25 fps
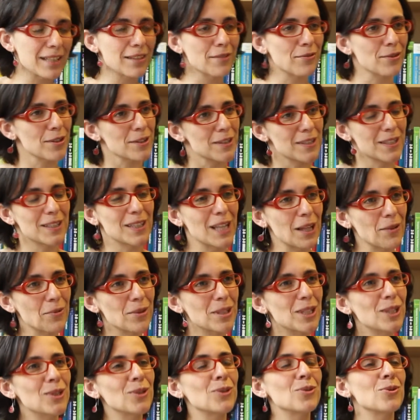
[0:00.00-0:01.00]
The first thing that we
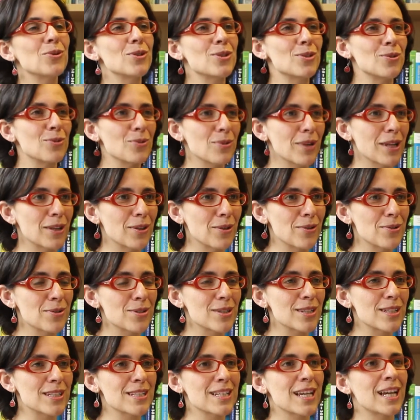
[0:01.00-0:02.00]
need to do is to reduce
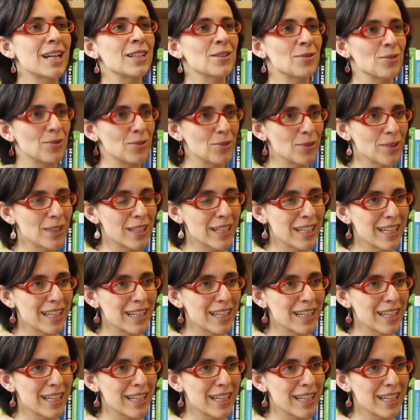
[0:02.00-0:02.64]
it and to